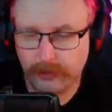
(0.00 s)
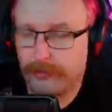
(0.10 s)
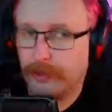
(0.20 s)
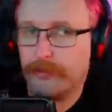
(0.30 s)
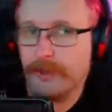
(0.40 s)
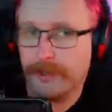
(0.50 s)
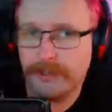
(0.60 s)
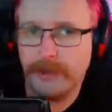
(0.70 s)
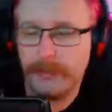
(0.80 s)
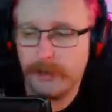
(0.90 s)
Remember, hit
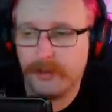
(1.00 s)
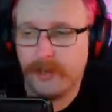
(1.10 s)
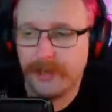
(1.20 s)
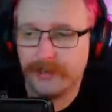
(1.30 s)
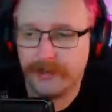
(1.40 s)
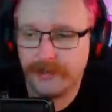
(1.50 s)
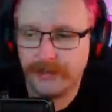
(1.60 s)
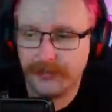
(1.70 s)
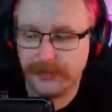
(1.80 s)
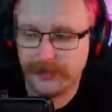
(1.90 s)
that bell and
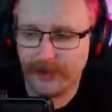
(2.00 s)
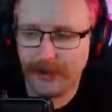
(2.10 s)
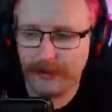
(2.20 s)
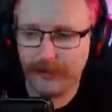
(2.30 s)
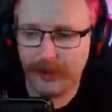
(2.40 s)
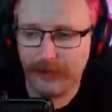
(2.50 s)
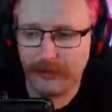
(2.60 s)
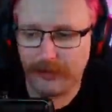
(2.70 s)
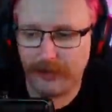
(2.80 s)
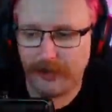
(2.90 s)
subscribe if you haven't
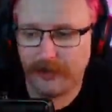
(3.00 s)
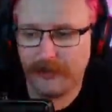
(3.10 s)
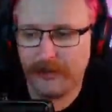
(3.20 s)
already,